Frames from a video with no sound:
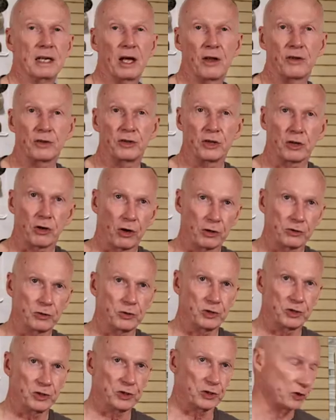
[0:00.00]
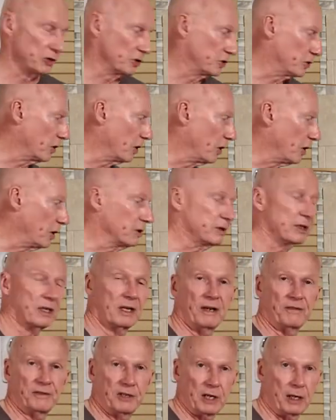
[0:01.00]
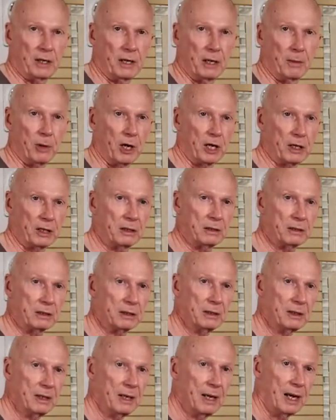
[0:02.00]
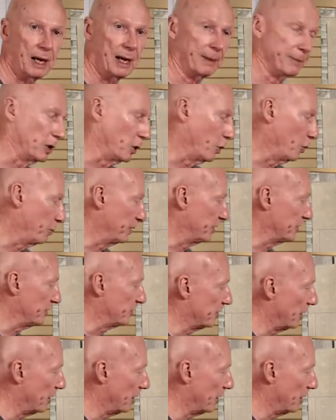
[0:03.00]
Now that the cartridge is installed and I've tightened the bonnet, I'm going to open the